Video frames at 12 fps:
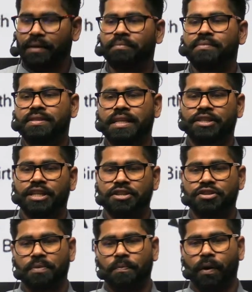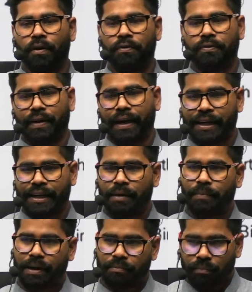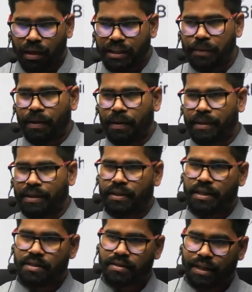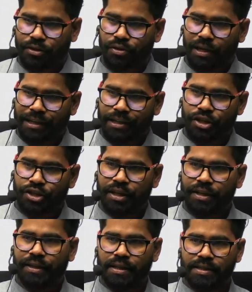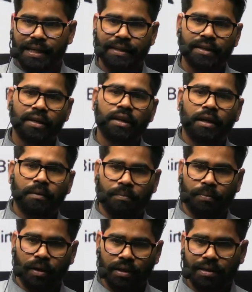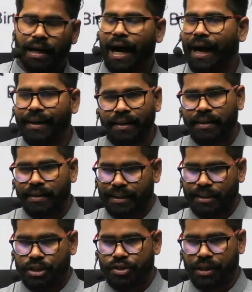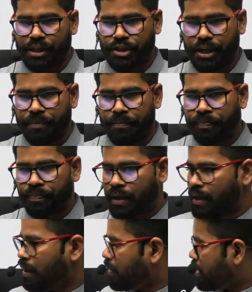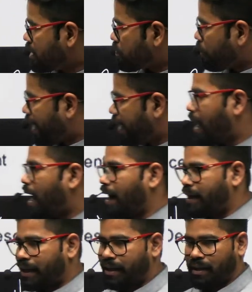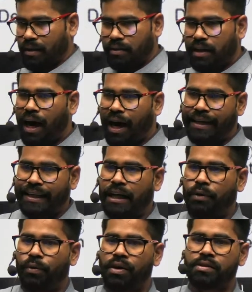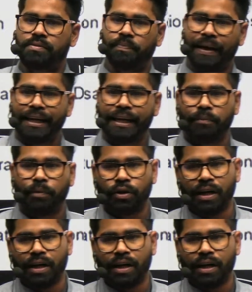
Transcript: citizenship of India by multiple methods: naturalization, descent, birth, and registration. This main article, the article was mainly about